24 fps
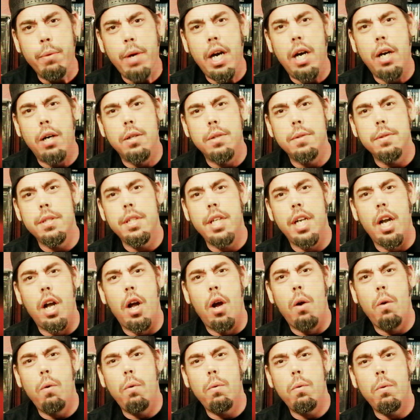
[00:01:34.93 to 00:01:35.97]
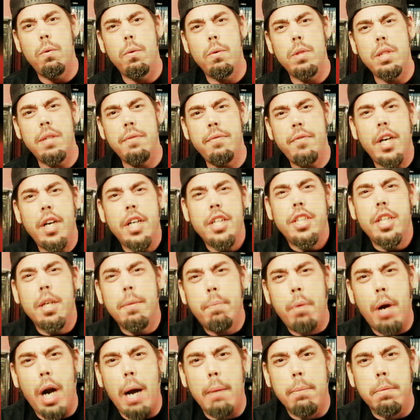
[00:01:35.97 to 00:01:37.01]
Well, you know, what the fuck's your
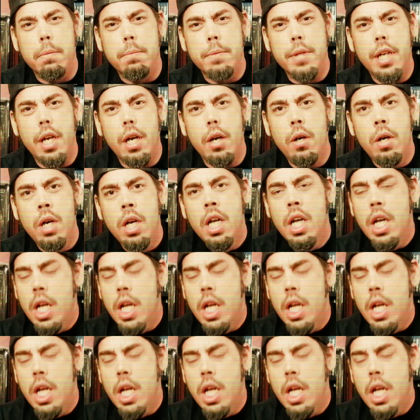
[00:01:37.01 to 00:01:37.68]
problem, you know?